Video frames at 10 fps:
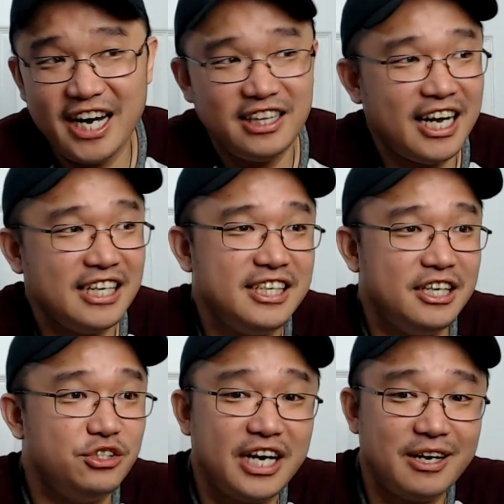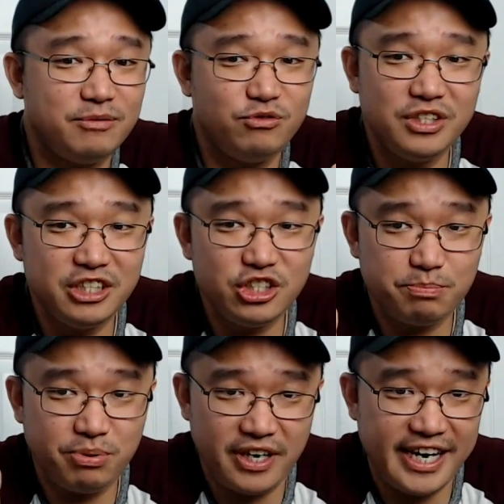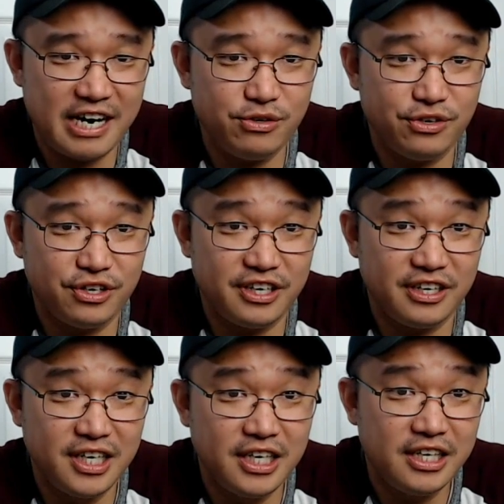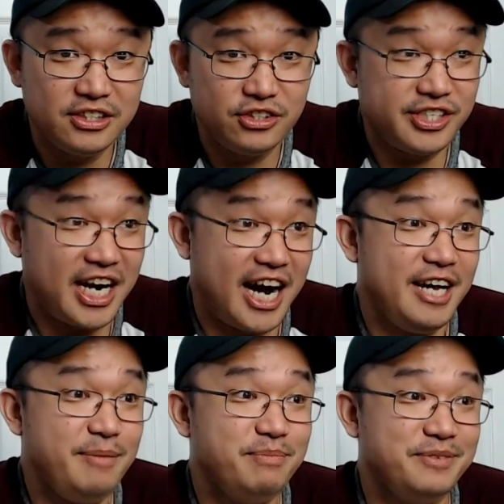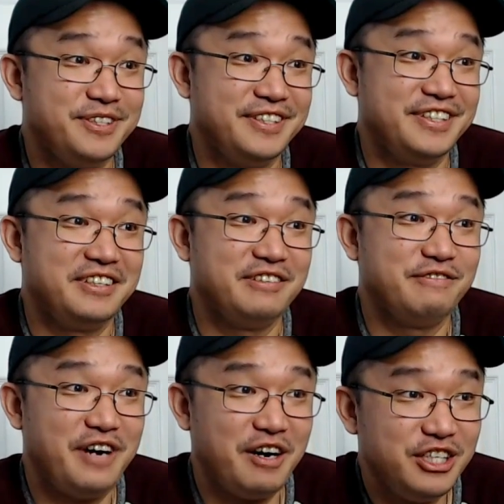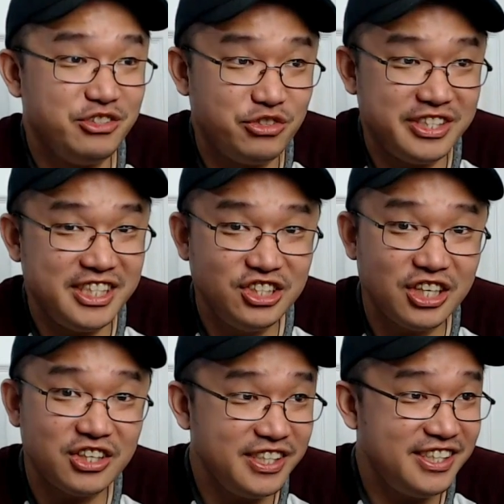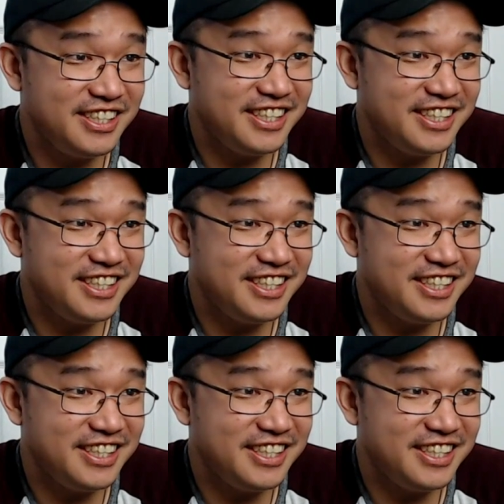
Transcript: Like I said, you got to really just plan out your time very strategically,